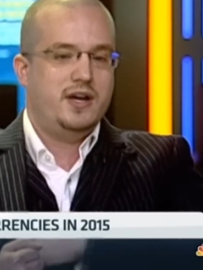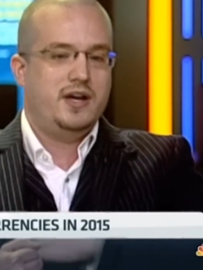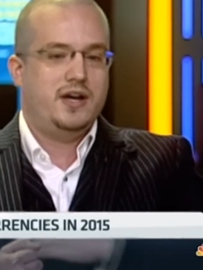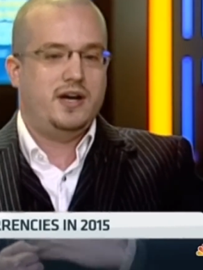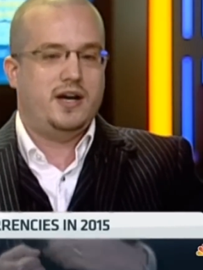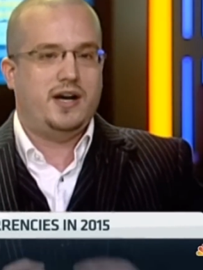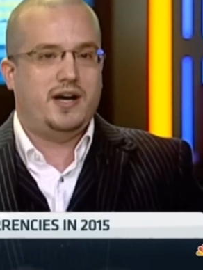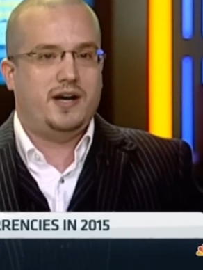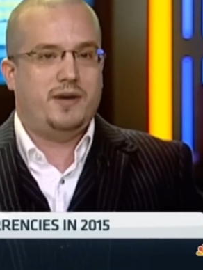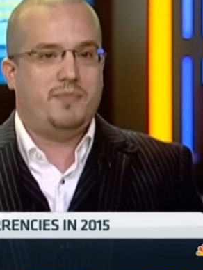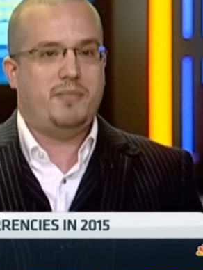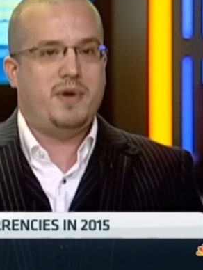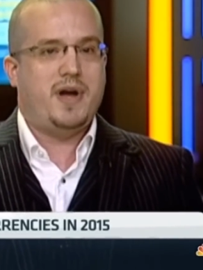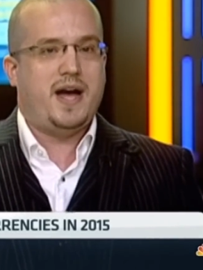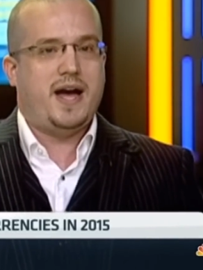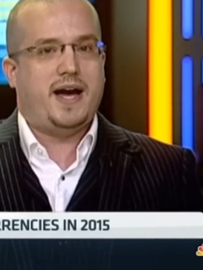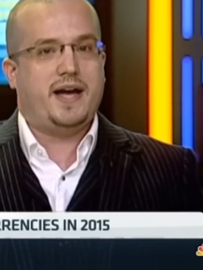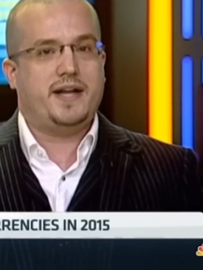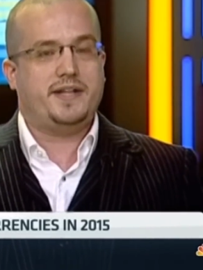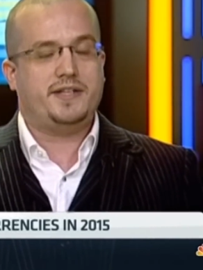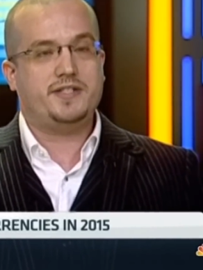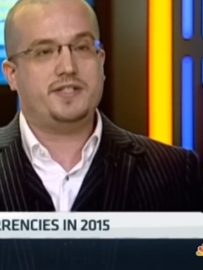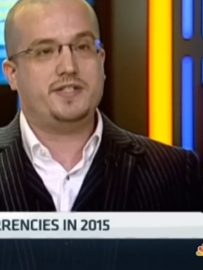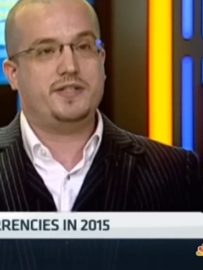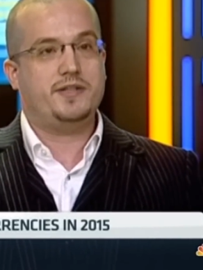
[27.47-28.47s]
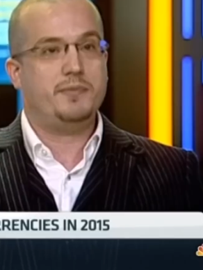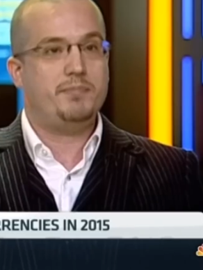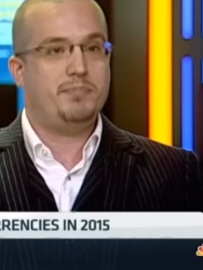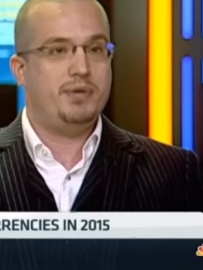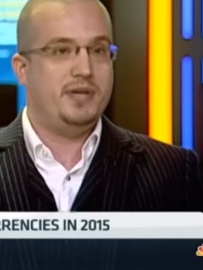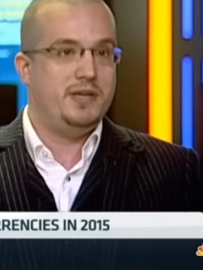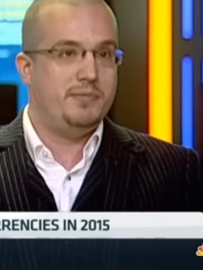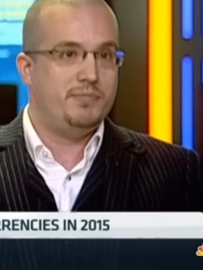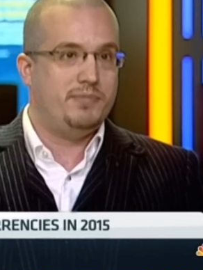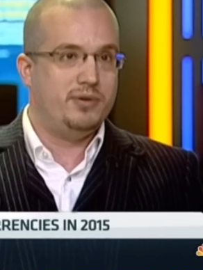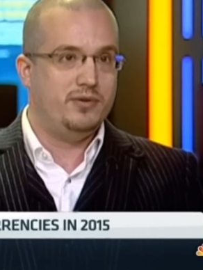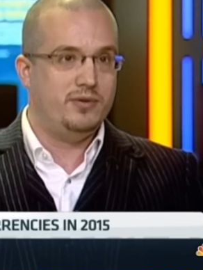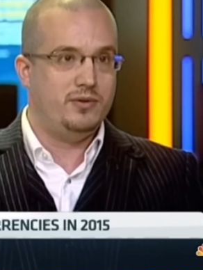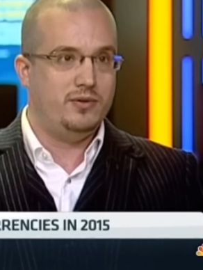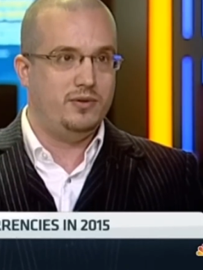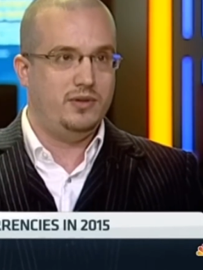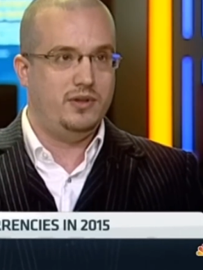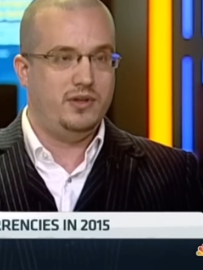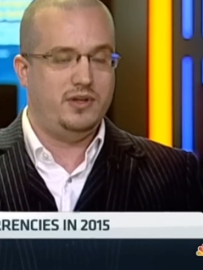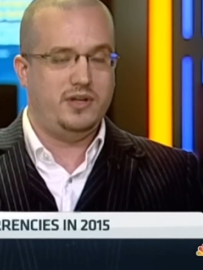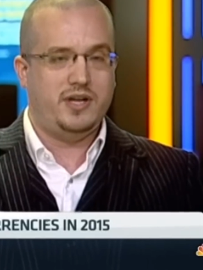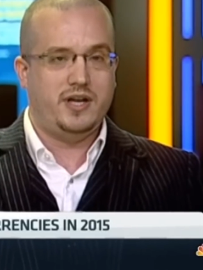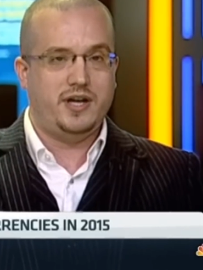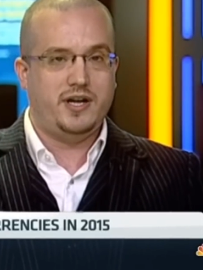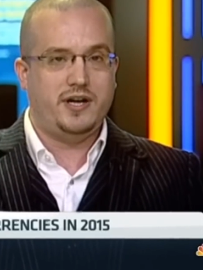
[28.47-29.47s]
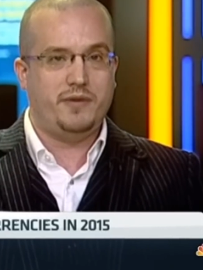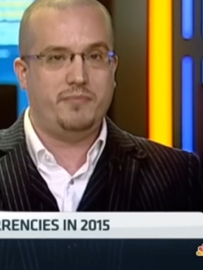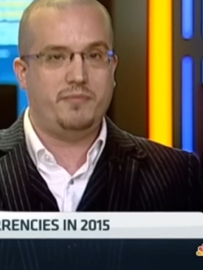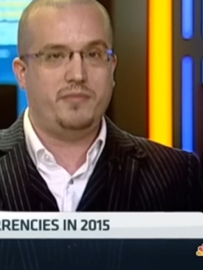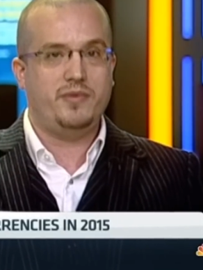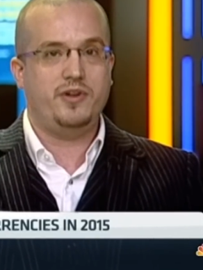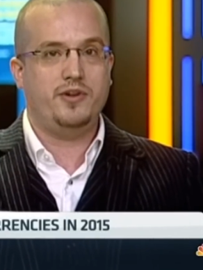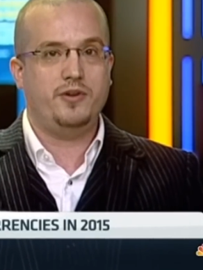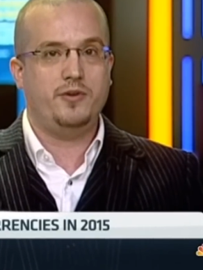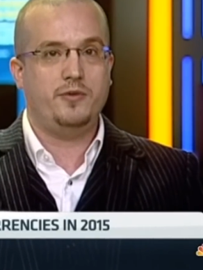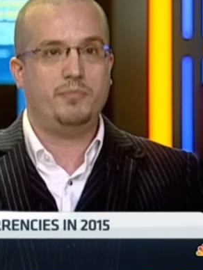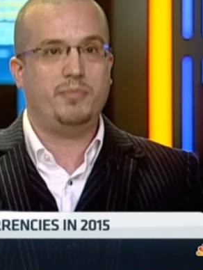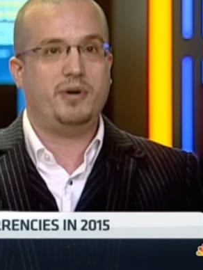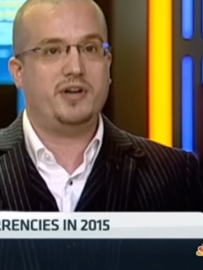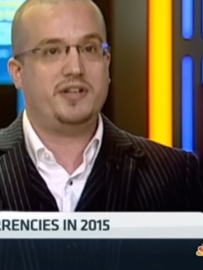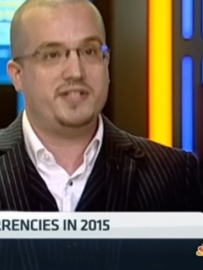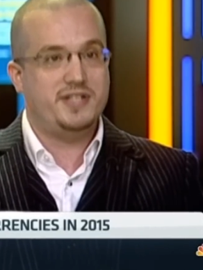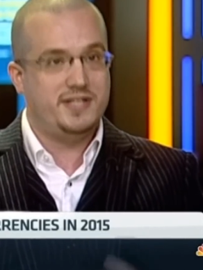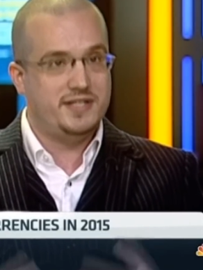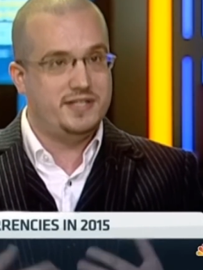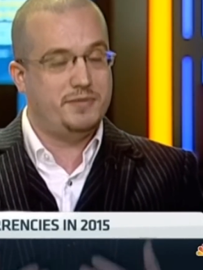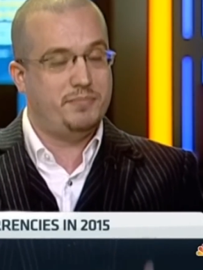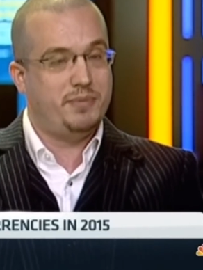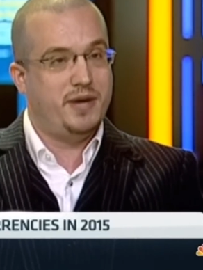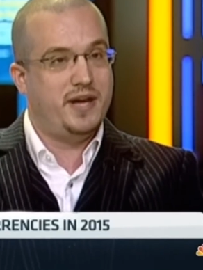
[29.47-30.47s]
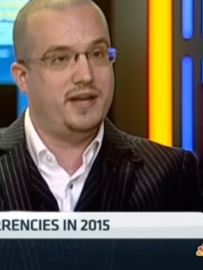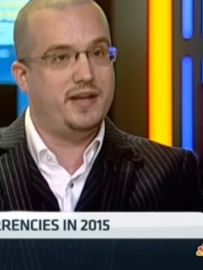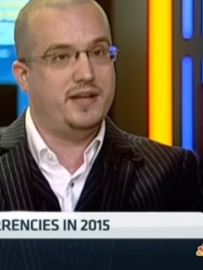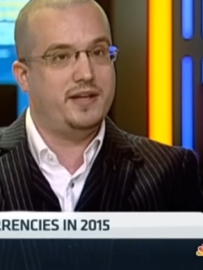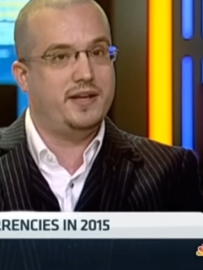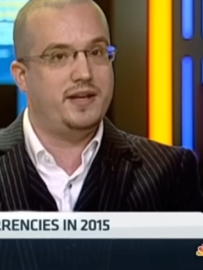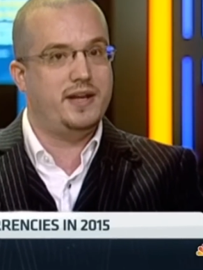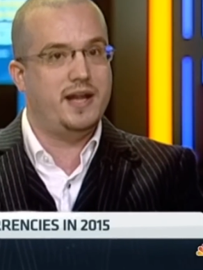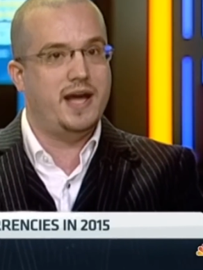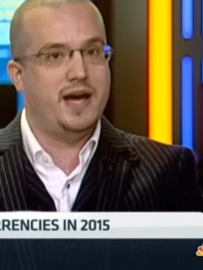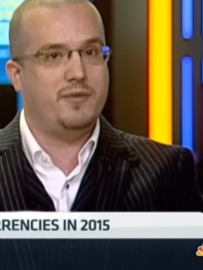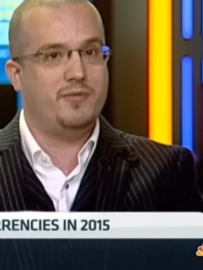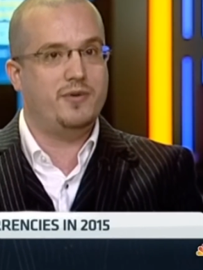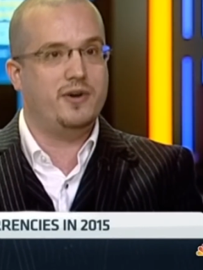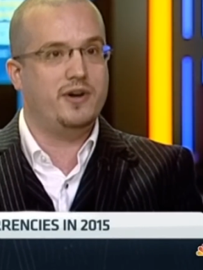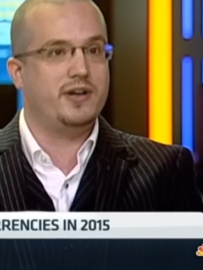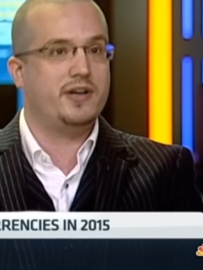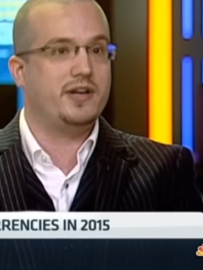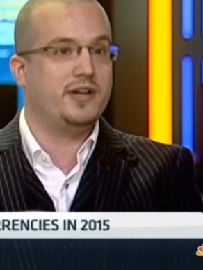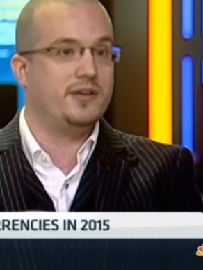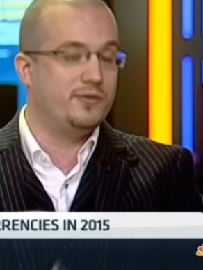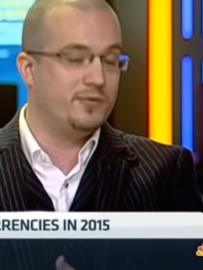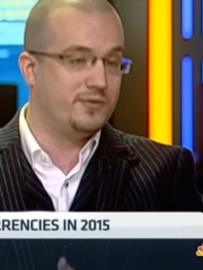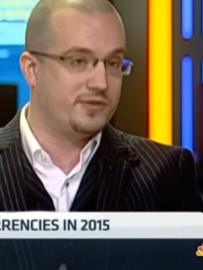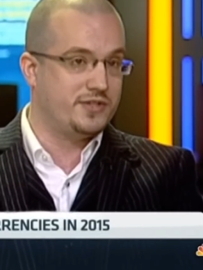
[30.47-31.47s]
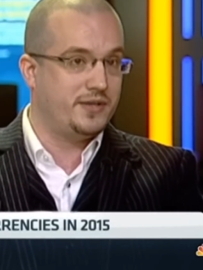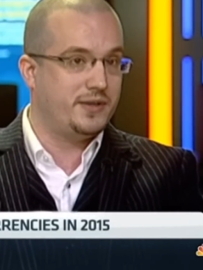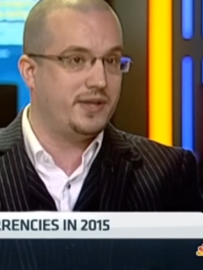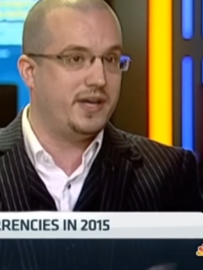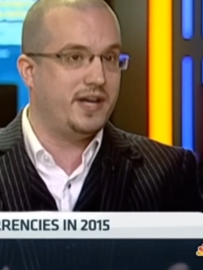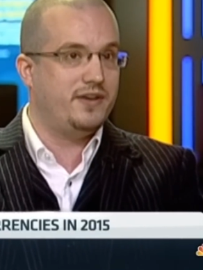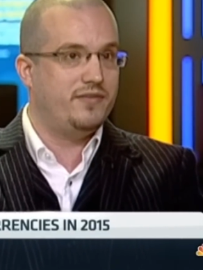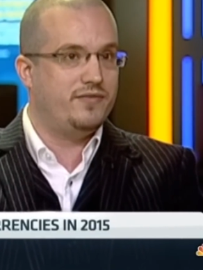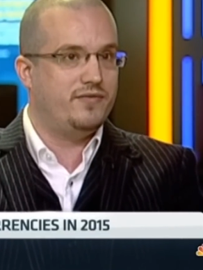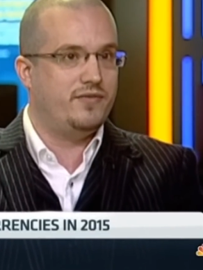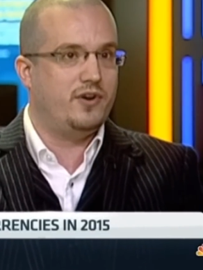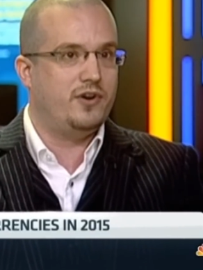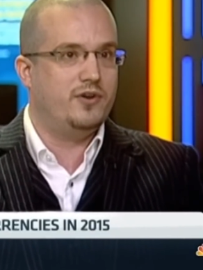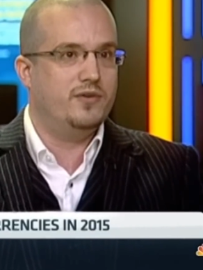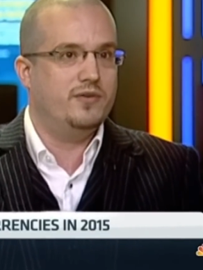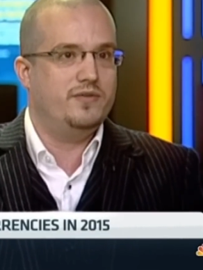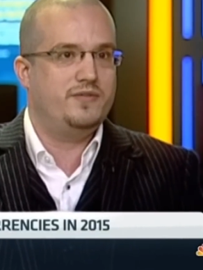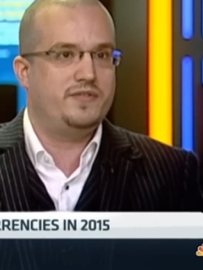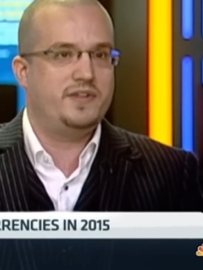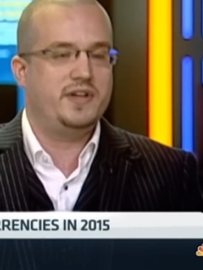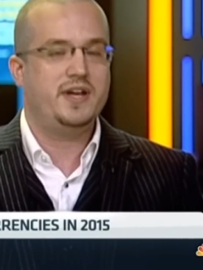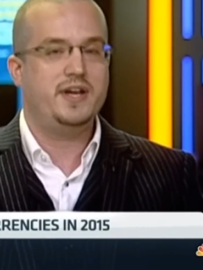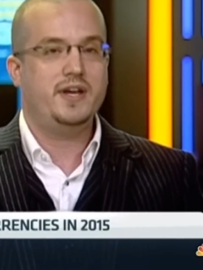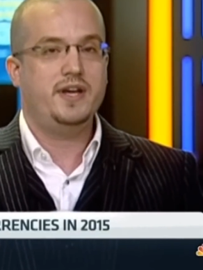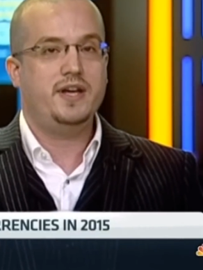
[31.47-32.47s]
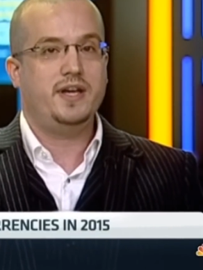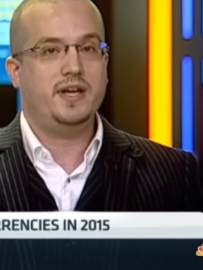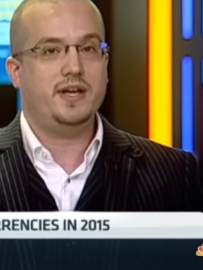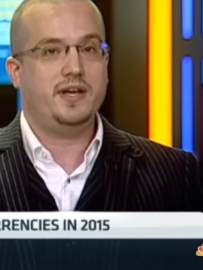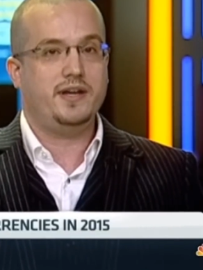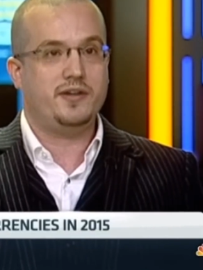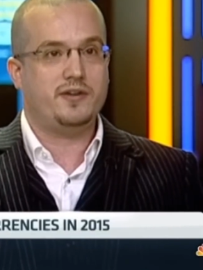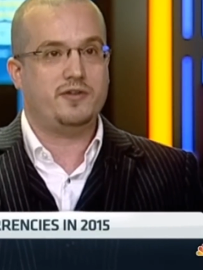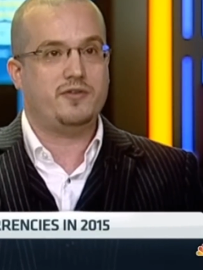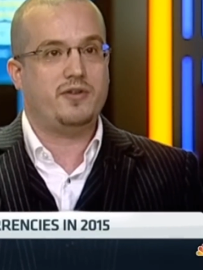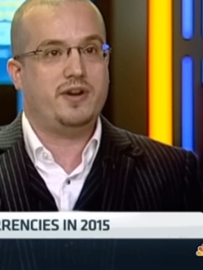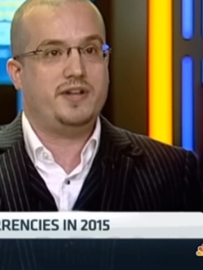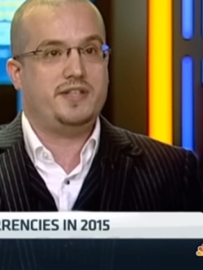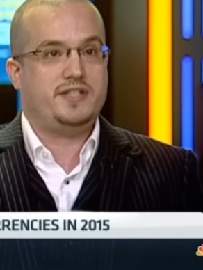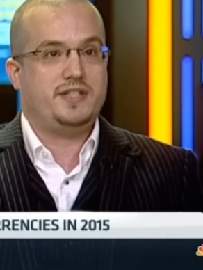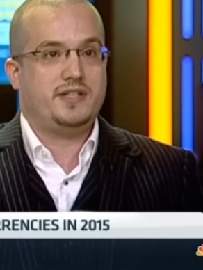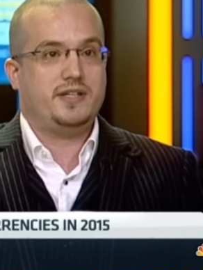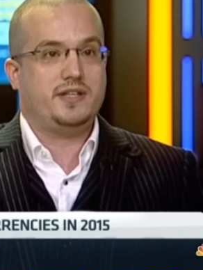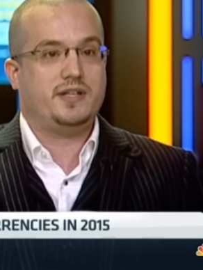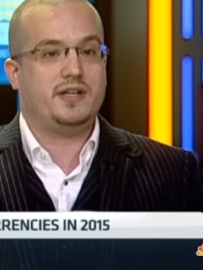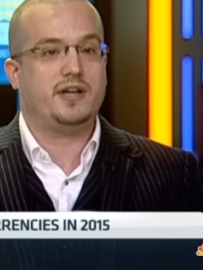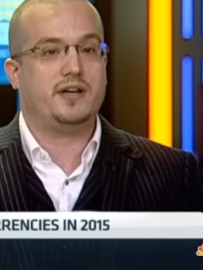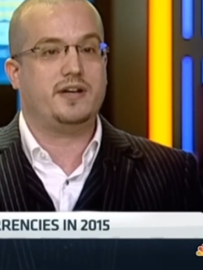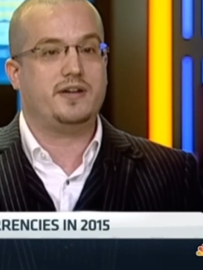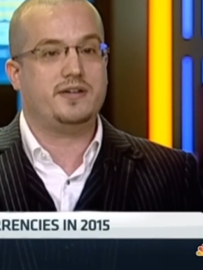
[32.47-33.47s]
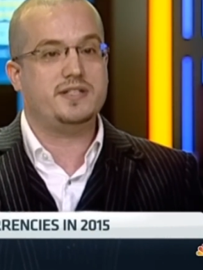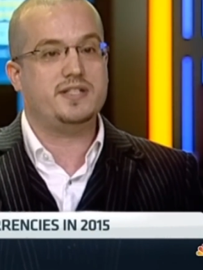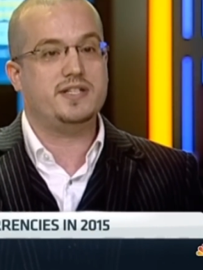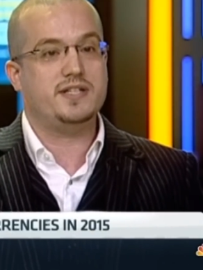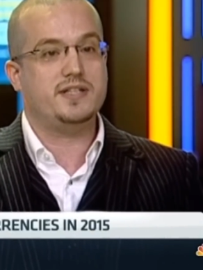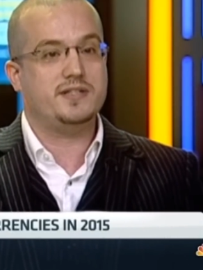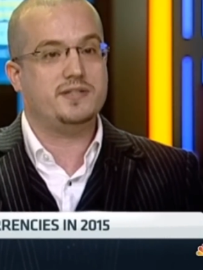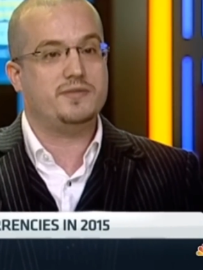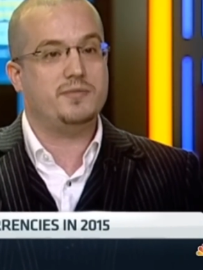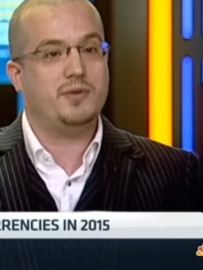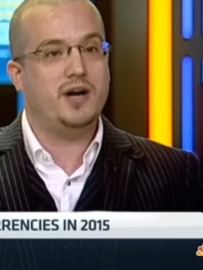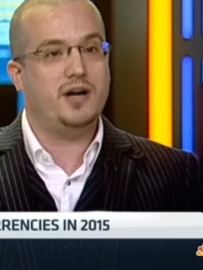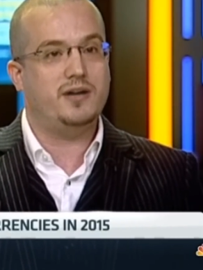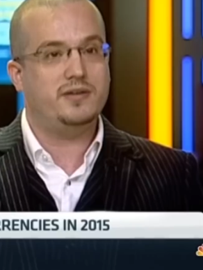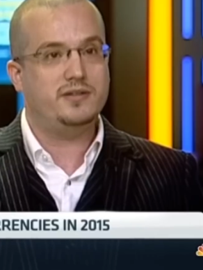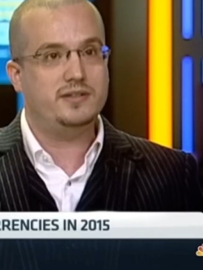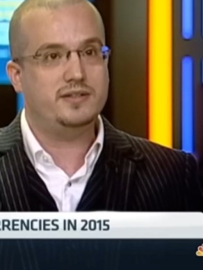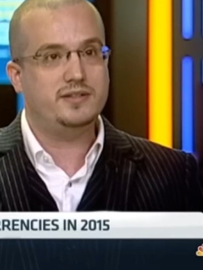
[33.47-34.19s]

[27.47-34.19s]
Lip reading: And the people who participate in the network can also get involved in creating the currency as well.